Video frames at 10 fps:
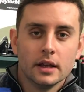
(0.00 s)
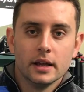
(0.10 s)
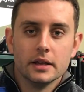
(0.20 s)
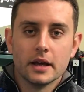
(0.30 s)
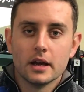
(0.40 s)

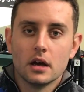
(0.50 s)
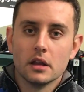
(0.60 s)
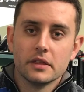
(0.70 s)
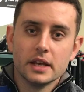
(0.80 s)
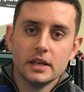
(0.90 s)
Here they are.
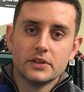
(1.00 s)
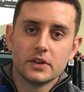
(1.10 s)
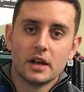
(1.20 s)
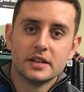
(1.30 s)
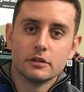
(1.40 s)
These,
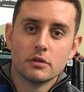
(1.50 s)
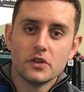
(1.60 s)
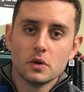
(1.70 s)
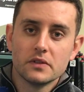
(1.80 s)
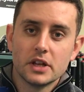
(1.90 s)
I did a
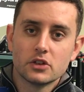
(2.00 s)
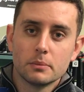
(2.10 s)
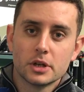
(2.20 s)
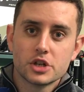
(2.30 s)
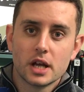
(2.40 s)
review of these
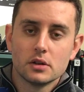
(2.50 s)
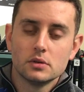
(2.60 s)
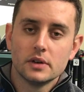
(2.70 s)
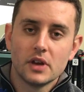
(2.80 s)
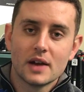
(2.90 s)
on my
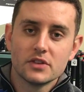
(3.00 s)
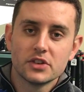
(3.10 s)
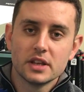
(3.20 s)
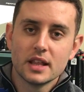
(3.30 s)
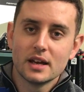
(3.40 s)
channel. If you haven't
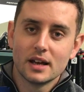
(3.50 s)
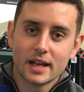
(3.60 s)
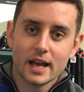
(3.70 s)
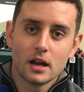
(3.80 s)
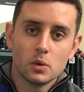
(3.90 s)
seen that,
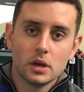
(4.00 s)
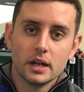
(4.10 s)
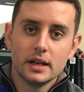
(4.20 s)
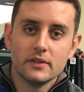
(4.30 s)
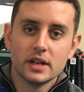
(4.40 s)
again, I will
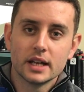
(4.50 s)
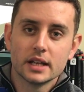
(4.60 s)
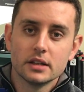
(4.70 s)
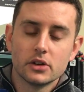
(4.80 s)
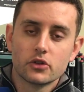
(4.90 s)
leave a link
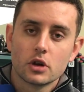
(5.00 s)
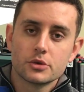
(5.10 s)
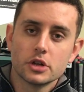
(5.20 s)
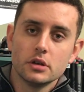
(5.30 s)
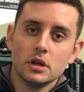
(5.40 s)
in the
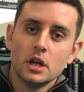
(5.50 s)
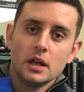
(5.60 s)
description.